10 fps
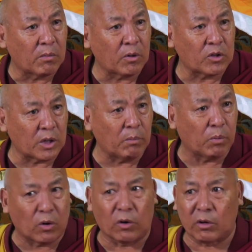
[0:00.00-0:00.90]
Because I'm
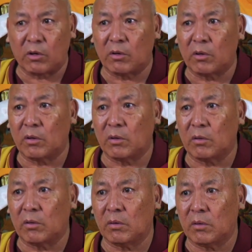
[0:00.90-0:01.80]
poor.
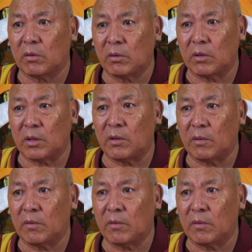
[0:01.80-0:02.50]
Huh?